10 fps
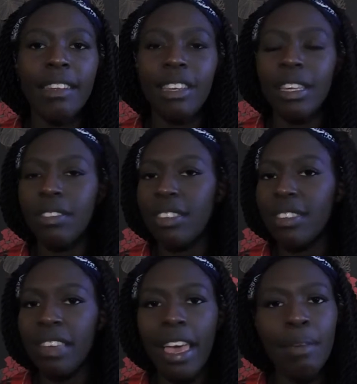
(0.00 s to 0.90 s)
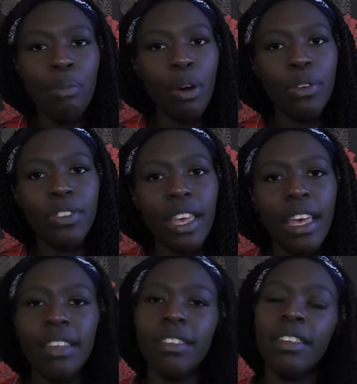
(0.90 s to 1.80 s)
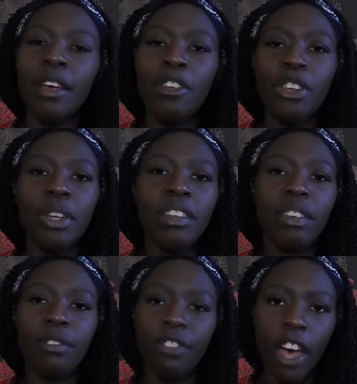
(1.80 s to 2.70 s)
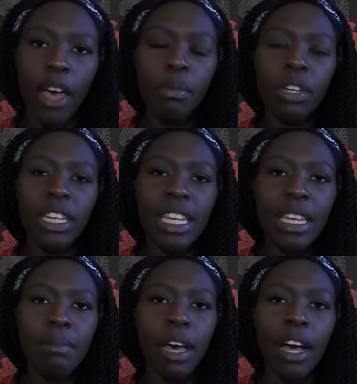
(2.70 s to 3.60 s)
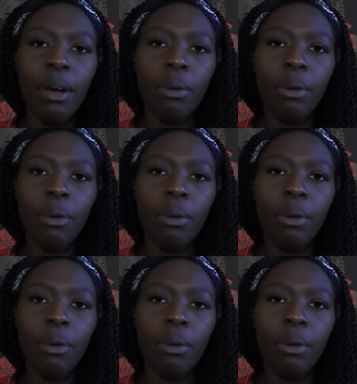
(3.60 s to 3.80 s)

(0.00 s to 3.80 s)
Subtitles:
it's the same process. You need to confirm on the email